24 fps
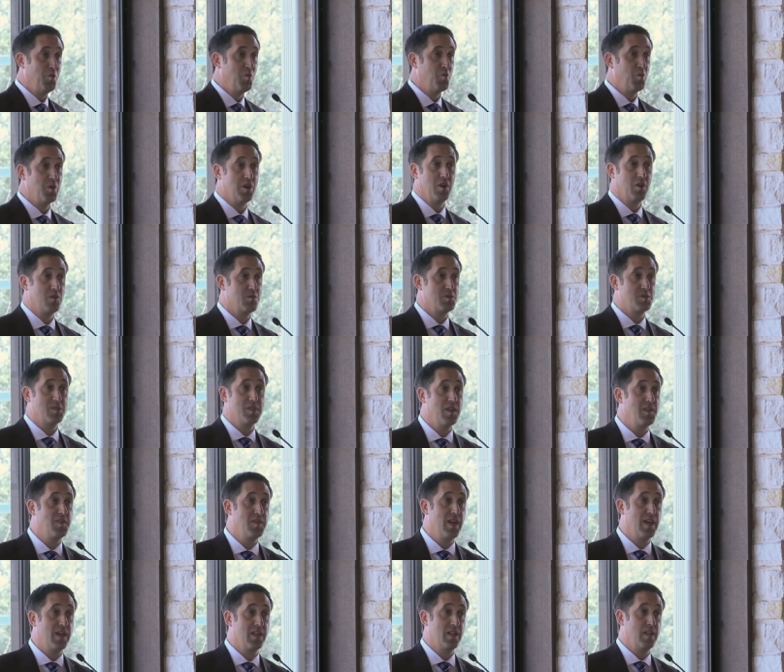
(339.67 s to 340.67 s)
we don't
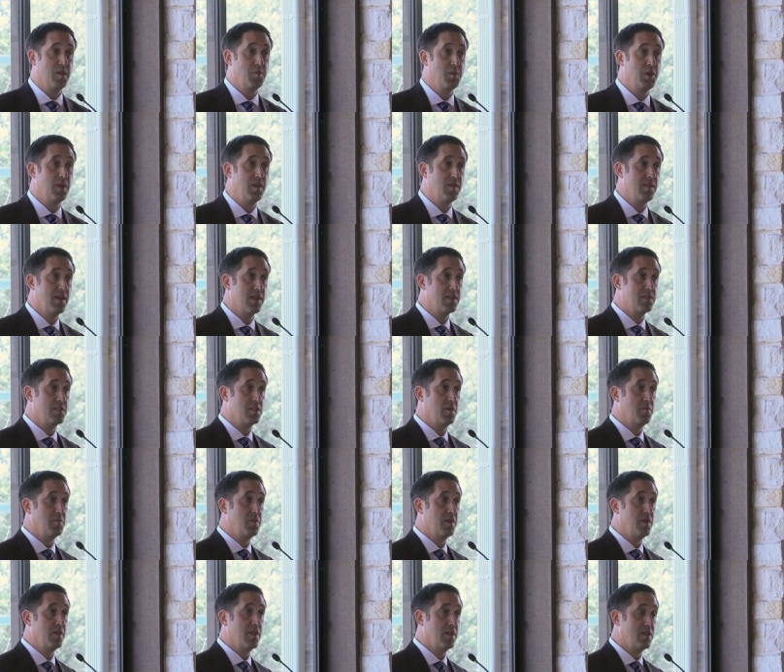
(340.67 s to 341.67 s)
set that limit. That's
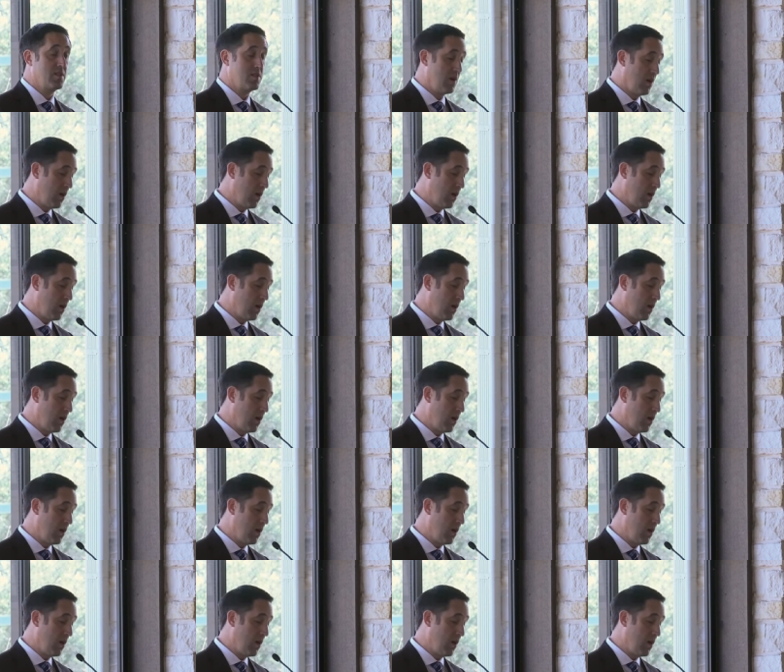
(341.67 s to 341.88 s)
something that